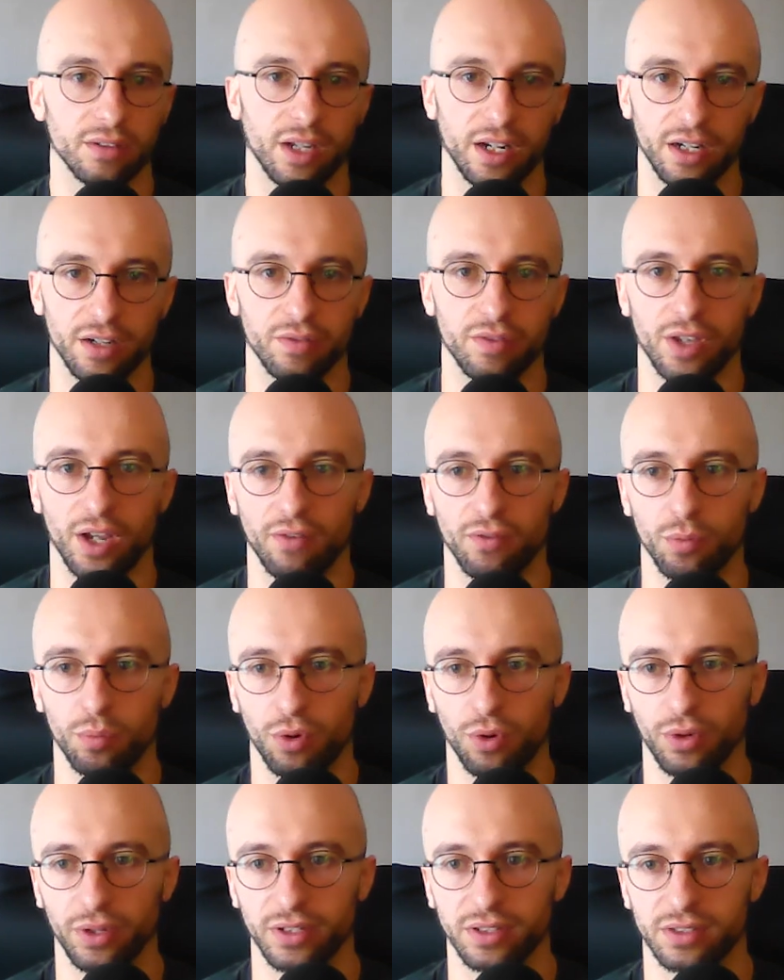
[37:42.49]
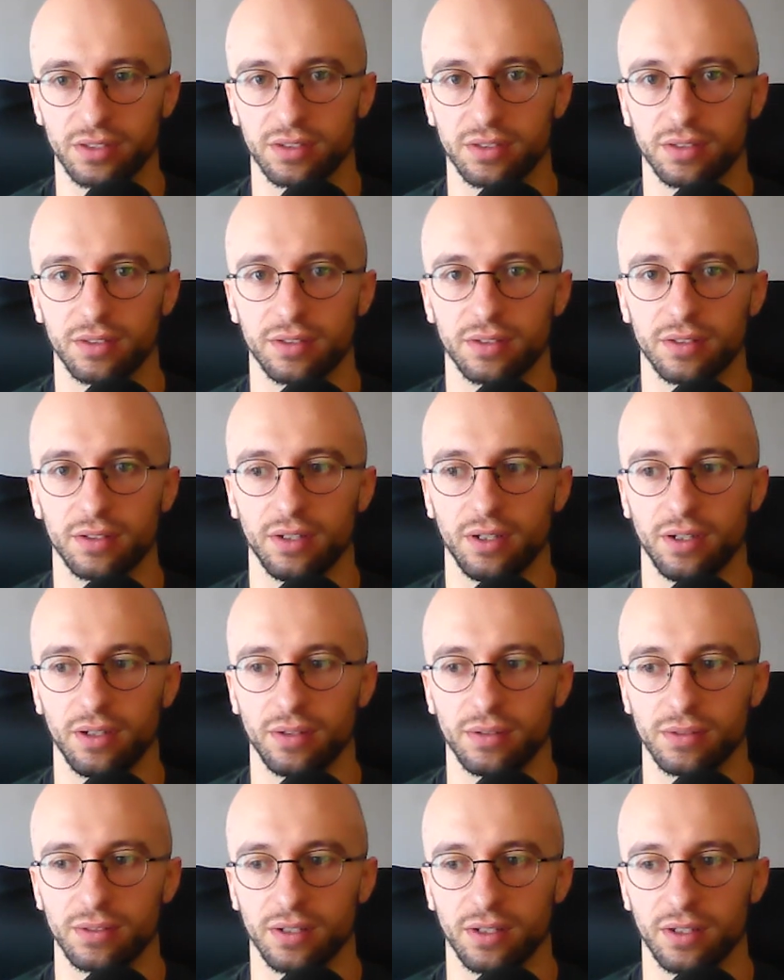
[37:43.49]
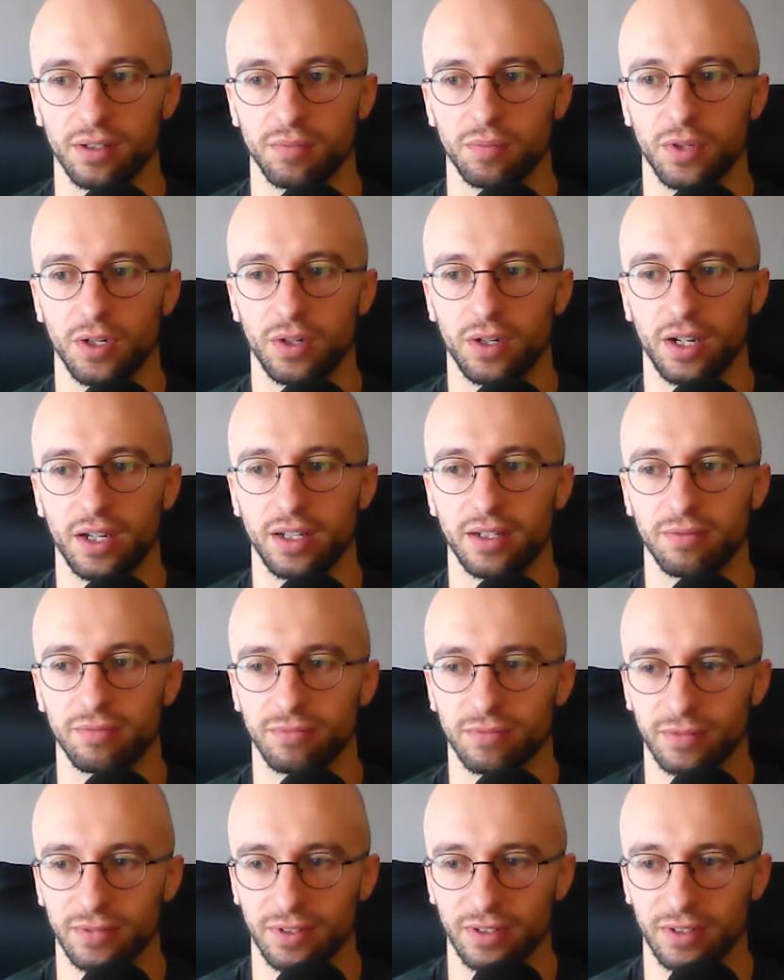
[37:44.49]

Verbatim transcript: any of the other boys. And I was like, okay.